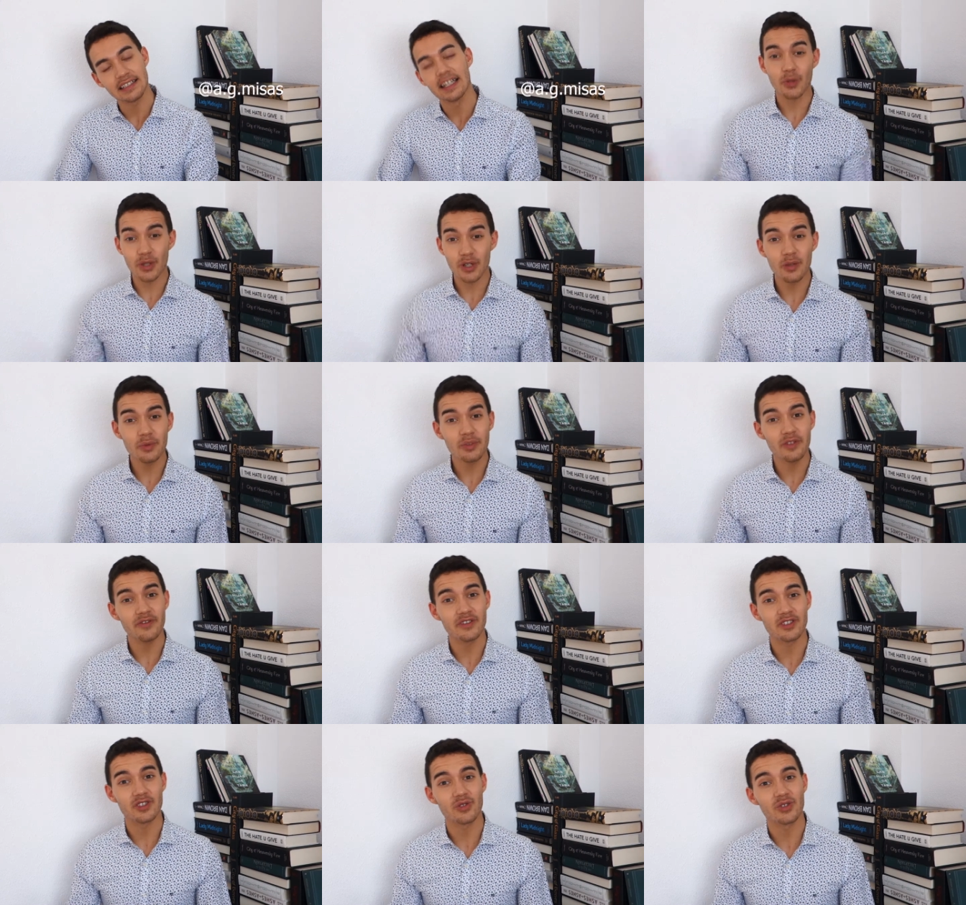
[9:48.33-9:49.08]
So I hope
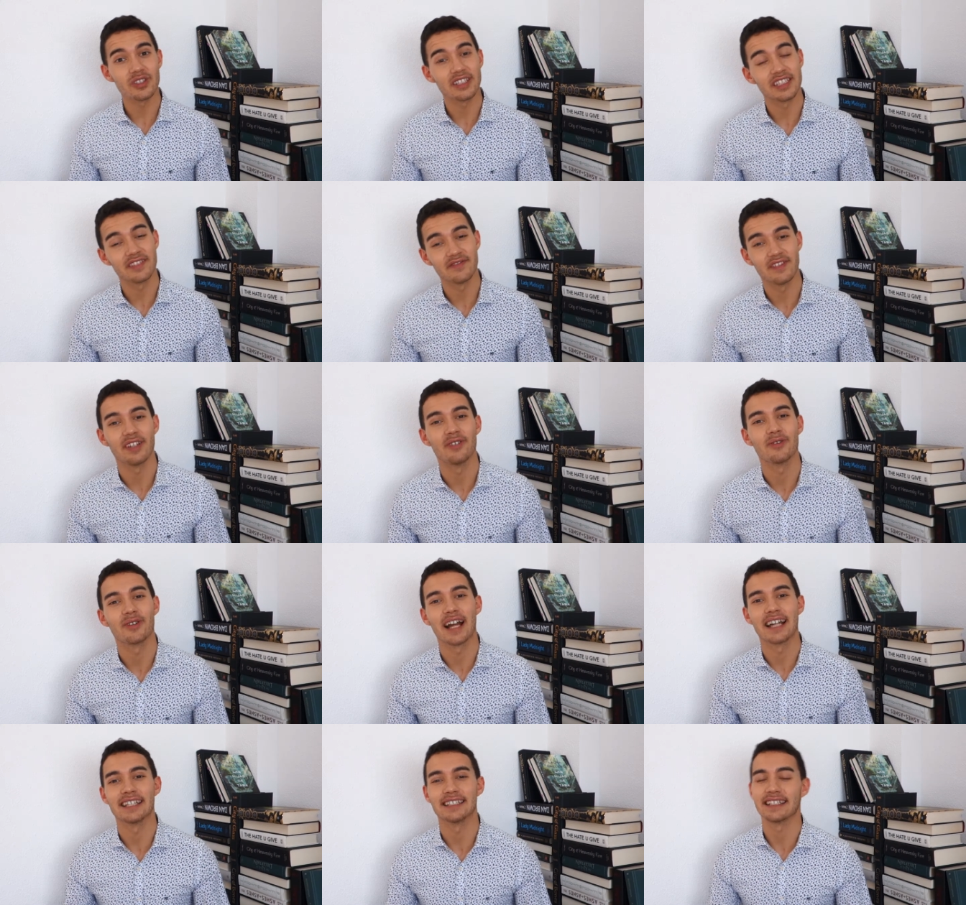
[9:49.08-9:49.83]
you enjoyed this video
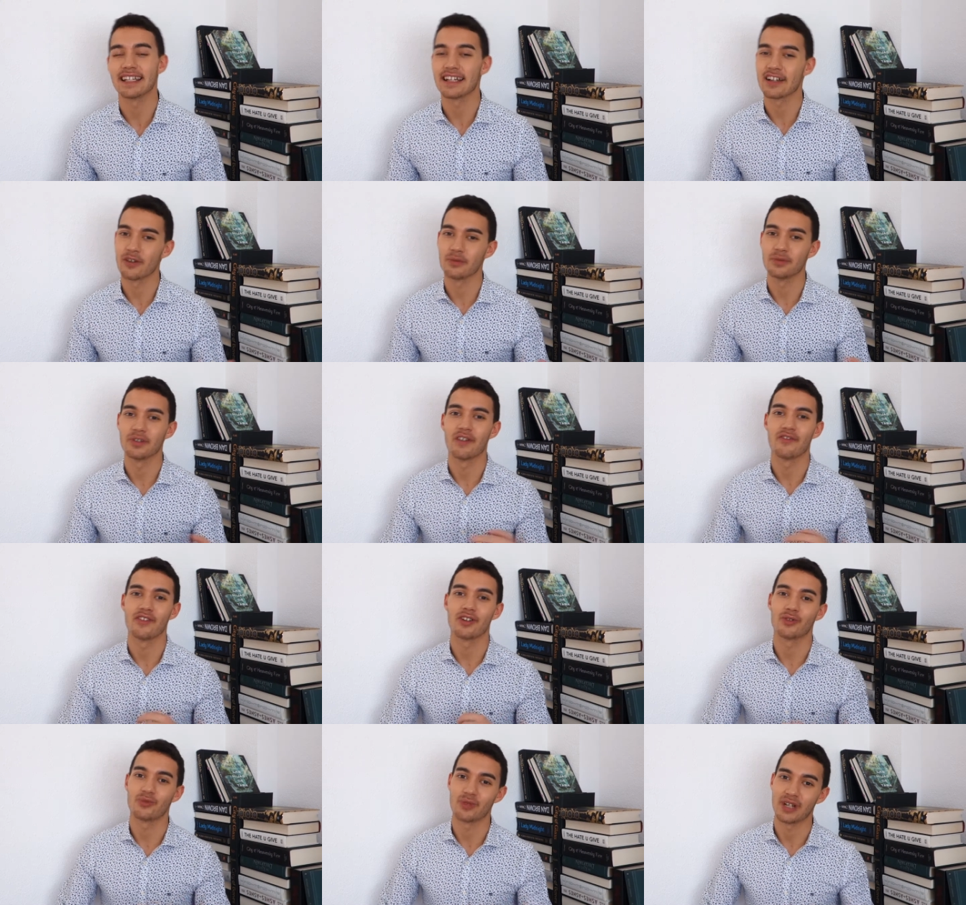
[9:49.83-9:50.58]
guys and I hope you
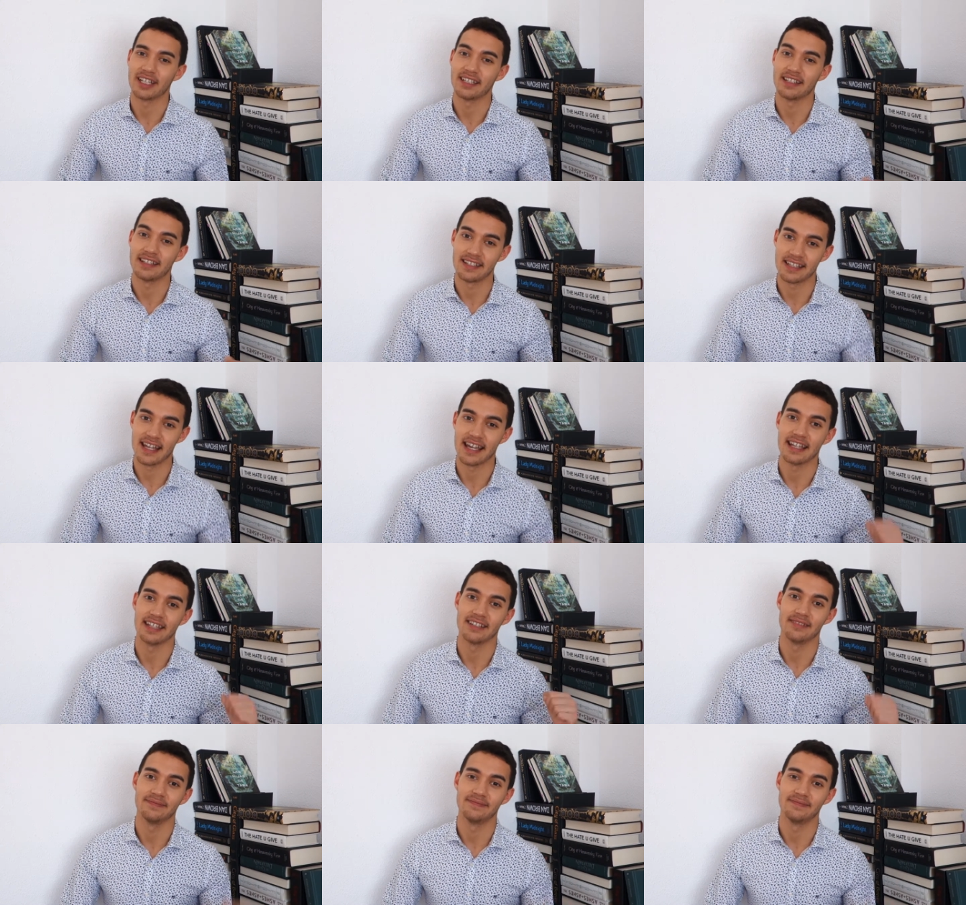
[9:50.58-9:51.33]
have a great day.